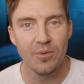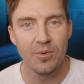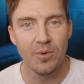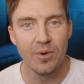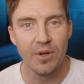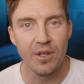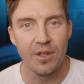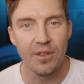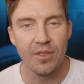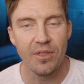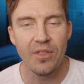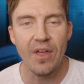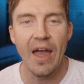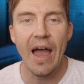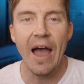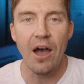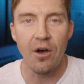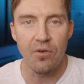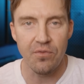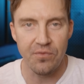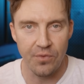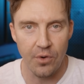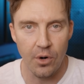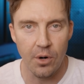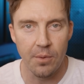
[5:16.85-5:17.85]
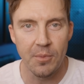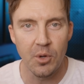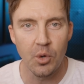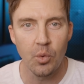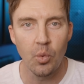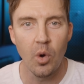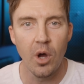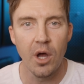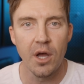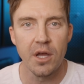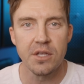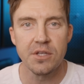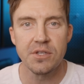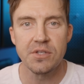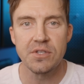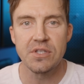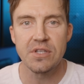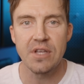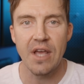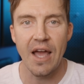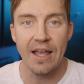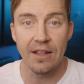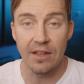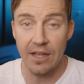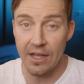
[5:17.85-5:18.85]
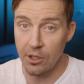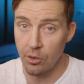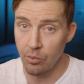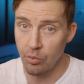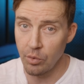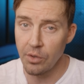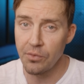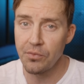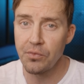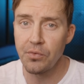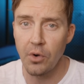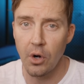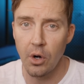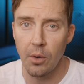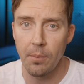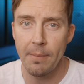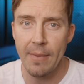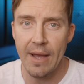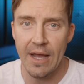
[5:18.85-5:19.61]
with how firm it was. I like a real firm